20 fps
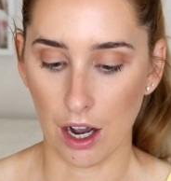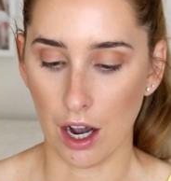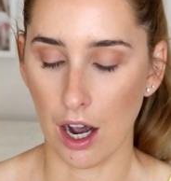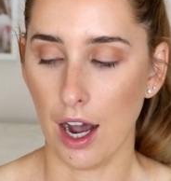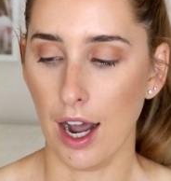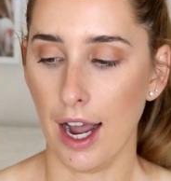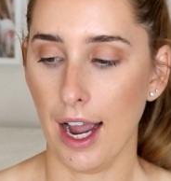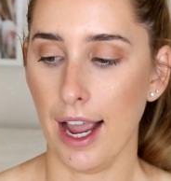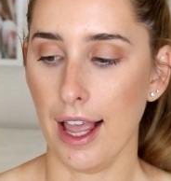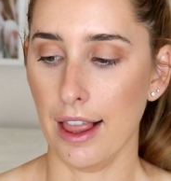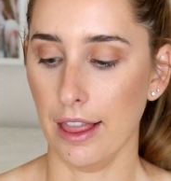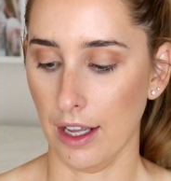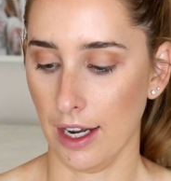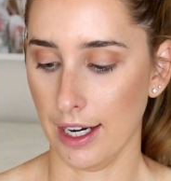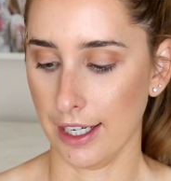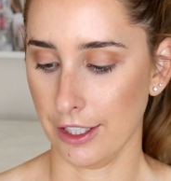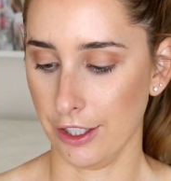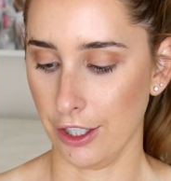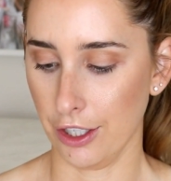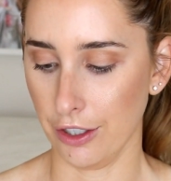I
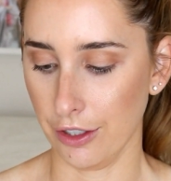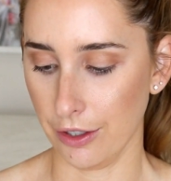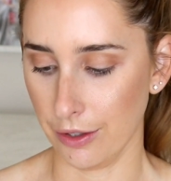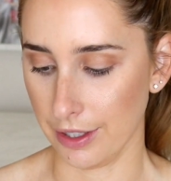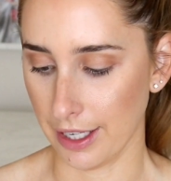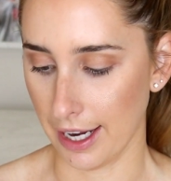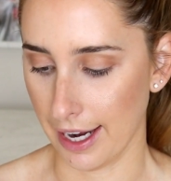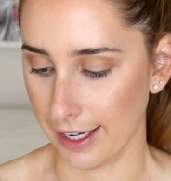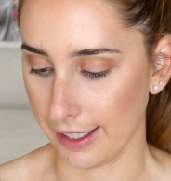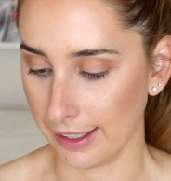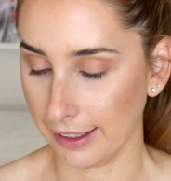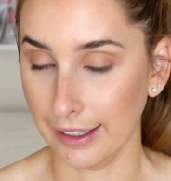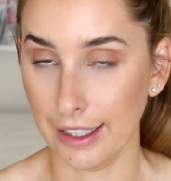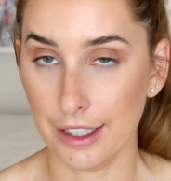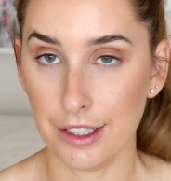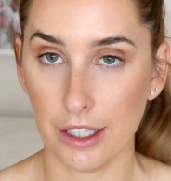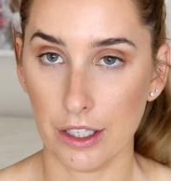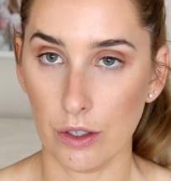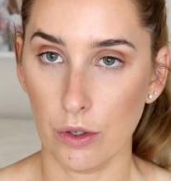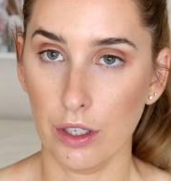like to use a
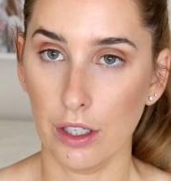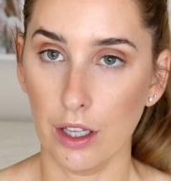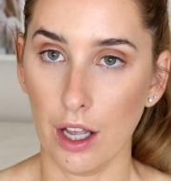cleansing oil.